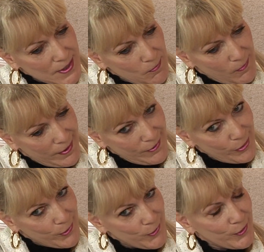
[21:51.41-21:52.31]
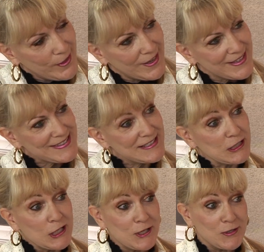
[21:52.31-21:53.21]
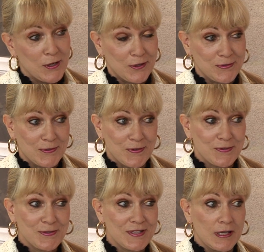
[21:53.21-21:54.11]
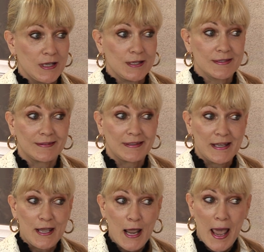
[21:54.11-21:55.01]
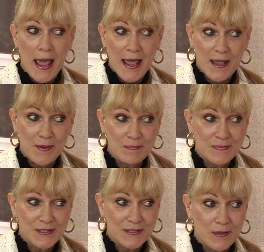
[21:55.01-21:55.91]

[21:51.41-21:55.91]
that one of their guest conductors is Lubell-Ames.